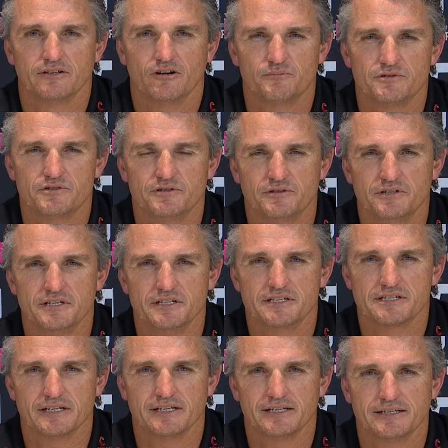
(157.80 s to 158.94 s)

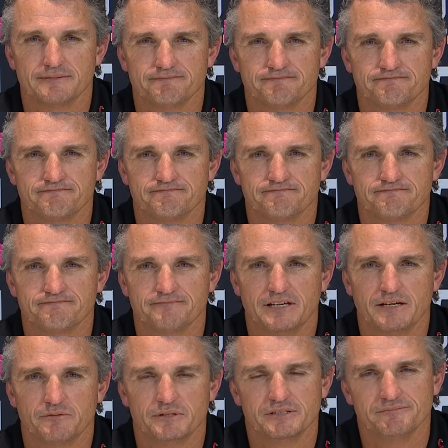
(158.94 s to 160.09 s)
opportunities um,
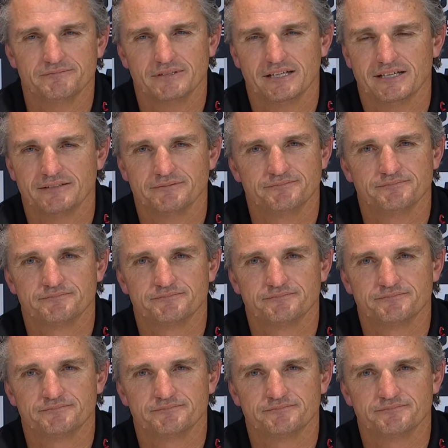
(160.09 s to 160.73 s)
that we yeah